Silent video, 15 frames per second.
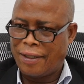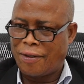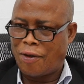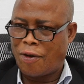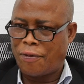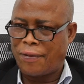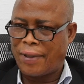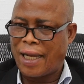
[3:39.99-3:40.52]

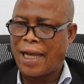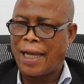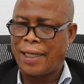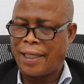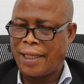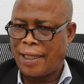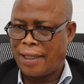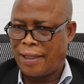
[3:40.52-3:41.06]
of a
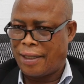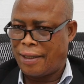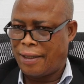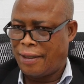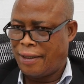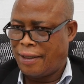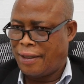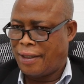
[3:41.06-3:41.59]
higher
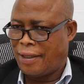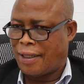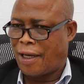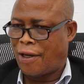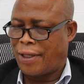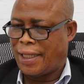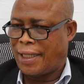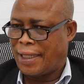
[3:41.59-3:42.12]

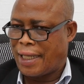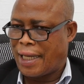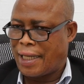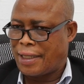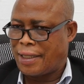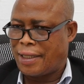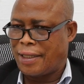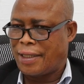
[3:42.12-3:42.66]
and
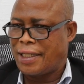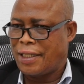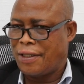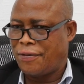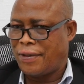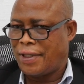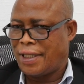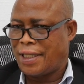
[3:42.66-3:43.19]
enhanced TV